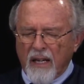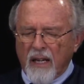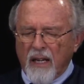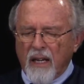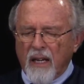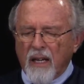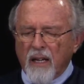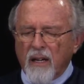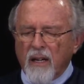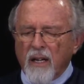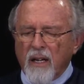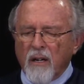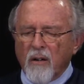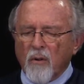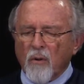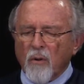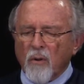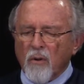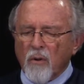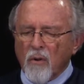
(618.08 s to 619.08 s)
and how
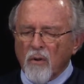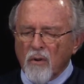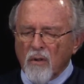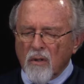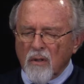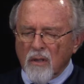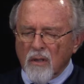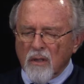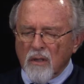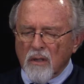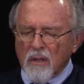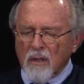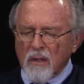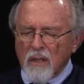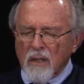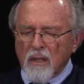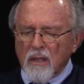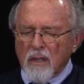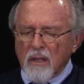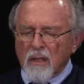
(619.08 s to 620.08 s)
long
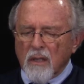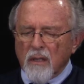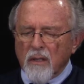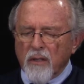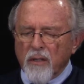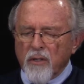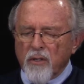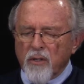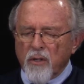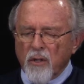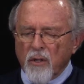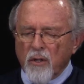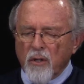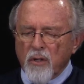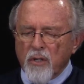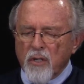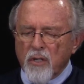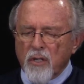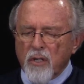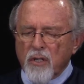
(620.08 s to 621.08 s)
the
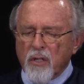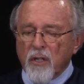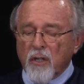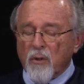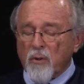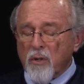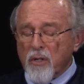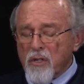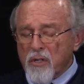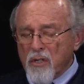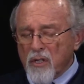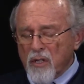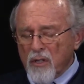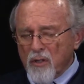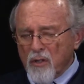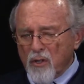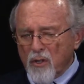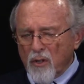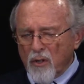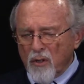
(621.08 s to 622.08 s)
church, the Christian
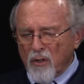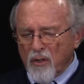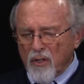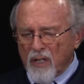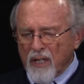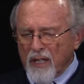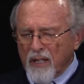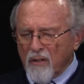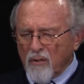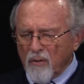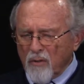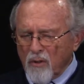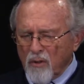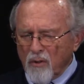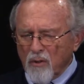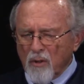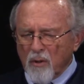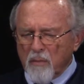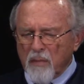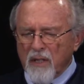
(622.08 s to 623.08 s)
church, I don't
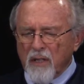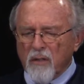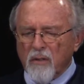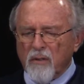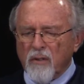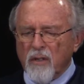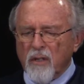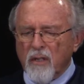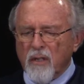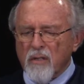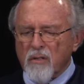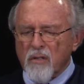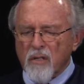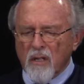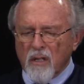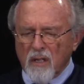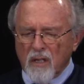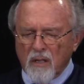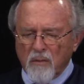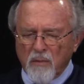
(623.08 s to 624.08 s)
know about the
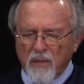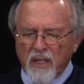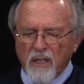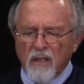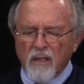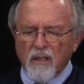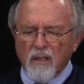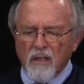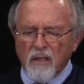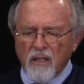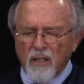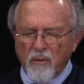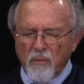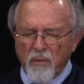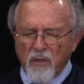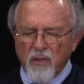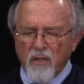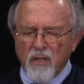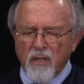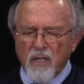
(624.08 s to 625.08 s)
Islamic uh,
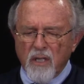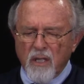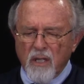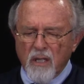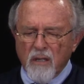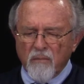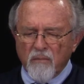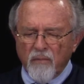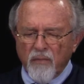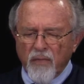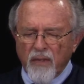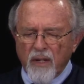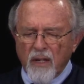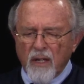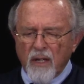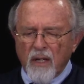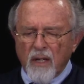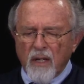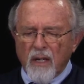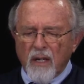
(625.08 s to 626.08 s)
community, mm.
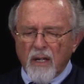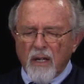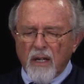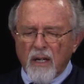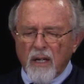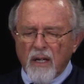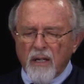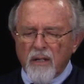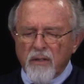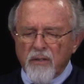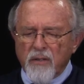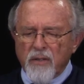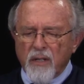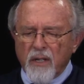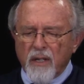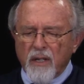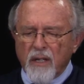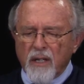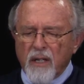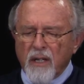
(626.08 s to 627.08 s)
has
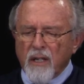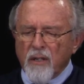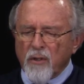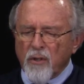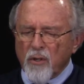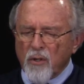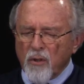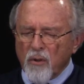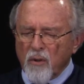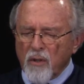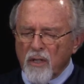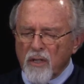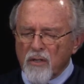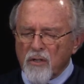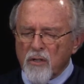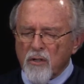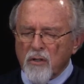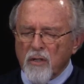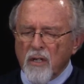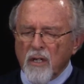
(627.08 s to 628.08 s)
uh, not through
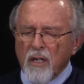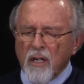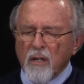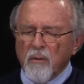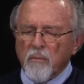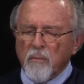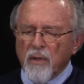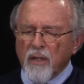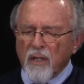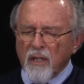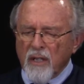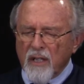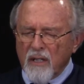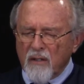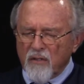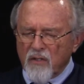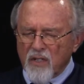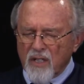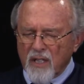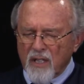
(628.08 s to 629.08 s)
its belief
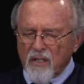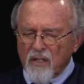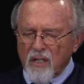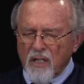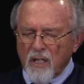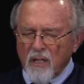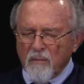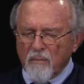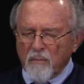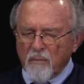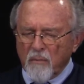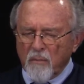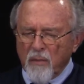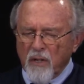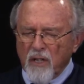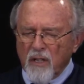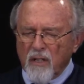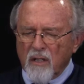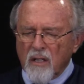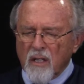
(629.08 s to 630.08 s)
system,
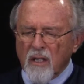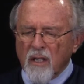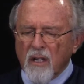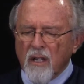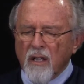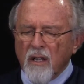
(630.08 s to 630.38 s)
but uh,